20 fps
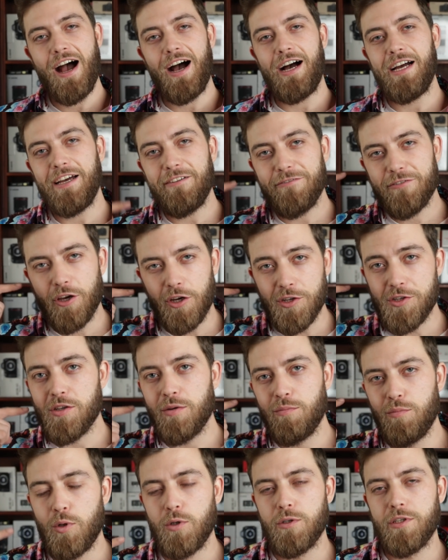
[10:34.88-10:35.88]
I have
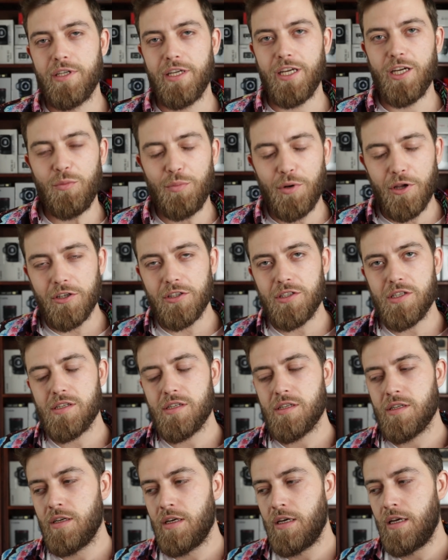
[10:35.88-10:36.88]
custom molded
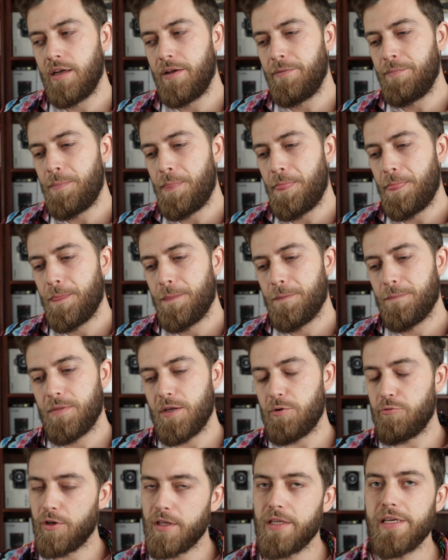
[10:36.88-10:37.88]
earplugs.
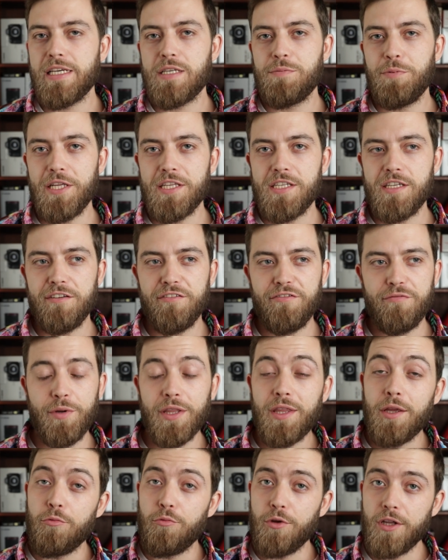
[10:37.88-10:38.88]
They're really expensive,
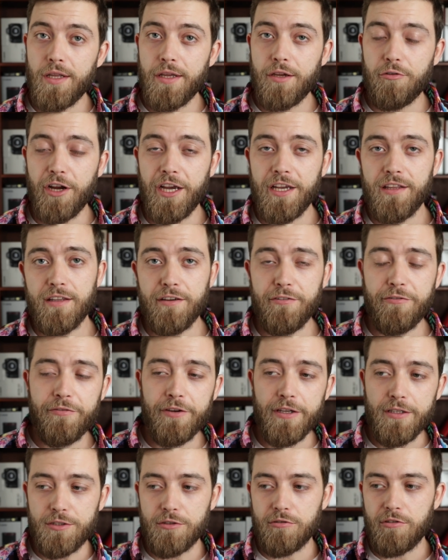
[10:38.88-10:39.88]
but they're really great. They
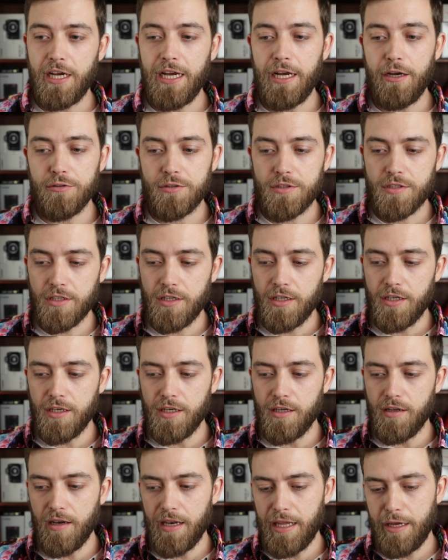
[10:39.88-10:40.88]
filter out
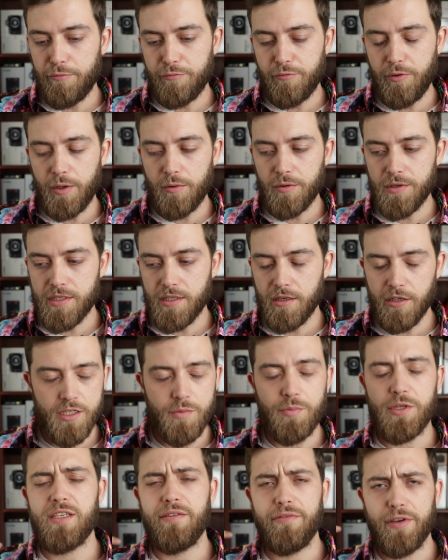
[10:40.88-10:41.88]
loud frequencies,
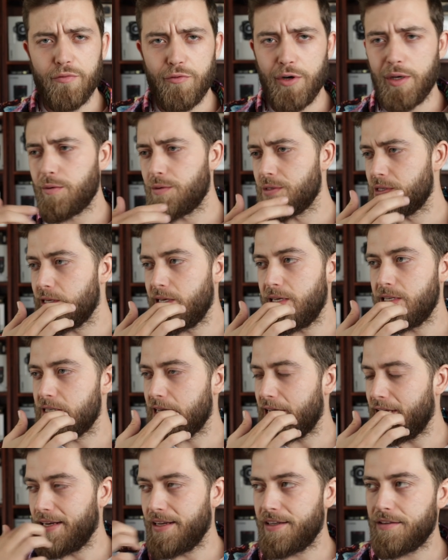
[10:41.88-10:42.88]
specific frequencies,
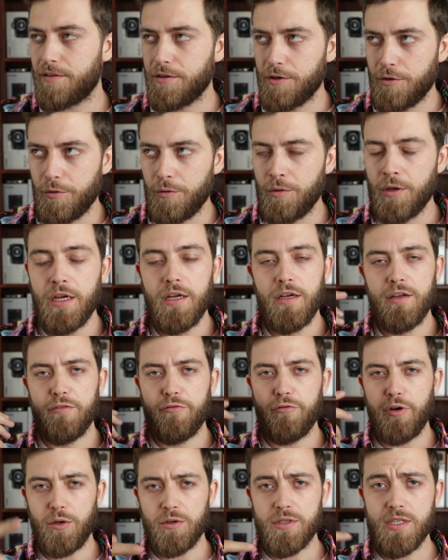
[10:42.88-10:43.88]
and let through
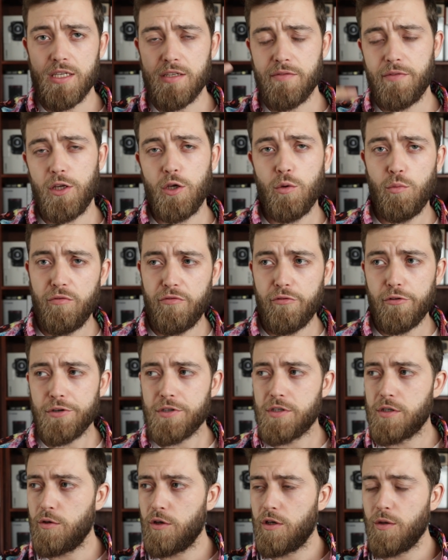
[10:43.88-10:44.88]
frequencies of the human
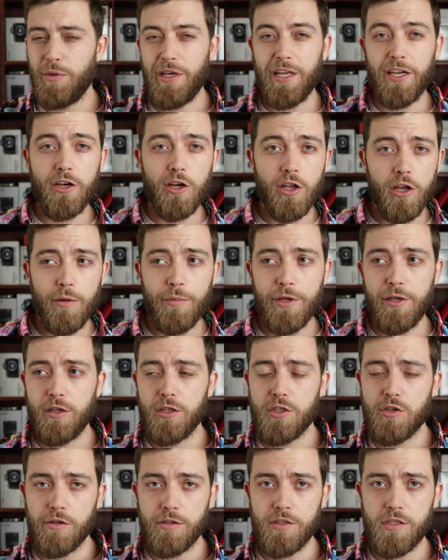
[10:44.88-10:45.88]
voice. So you can be at a club and you
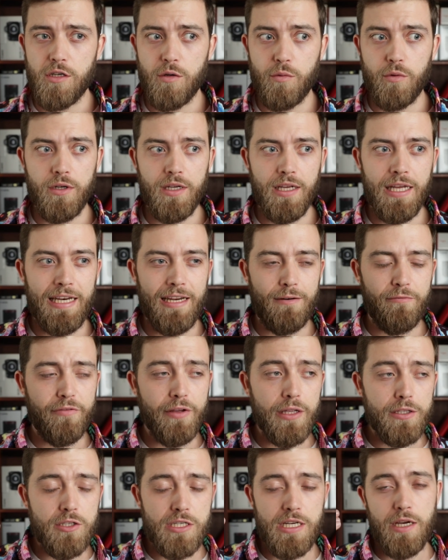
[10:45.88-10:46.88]
can talk to someone, and it
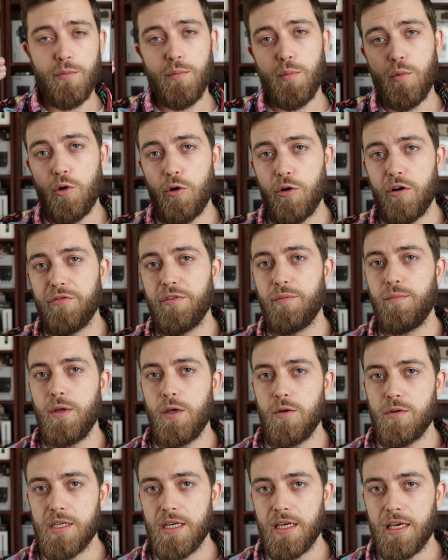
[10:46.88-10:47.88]
filters out more of the
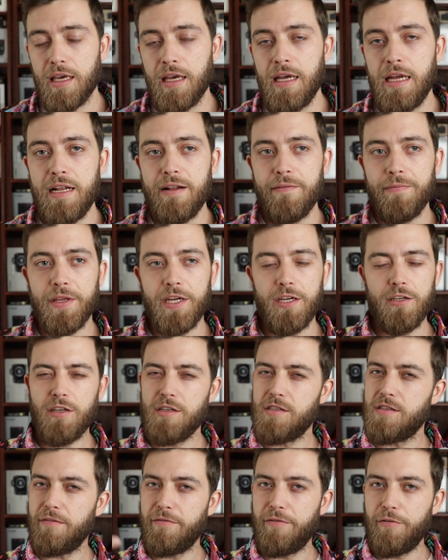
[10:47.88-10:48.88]
music than it
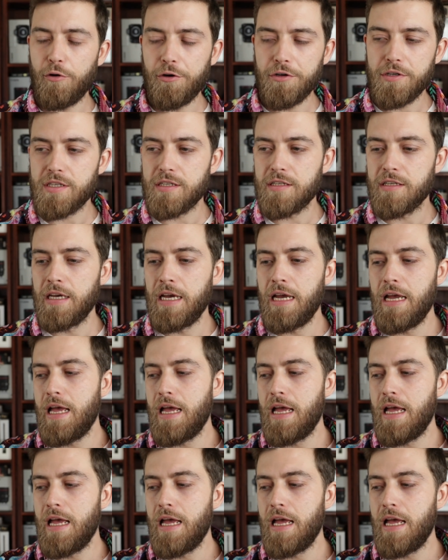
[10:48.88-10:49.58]
does the voice.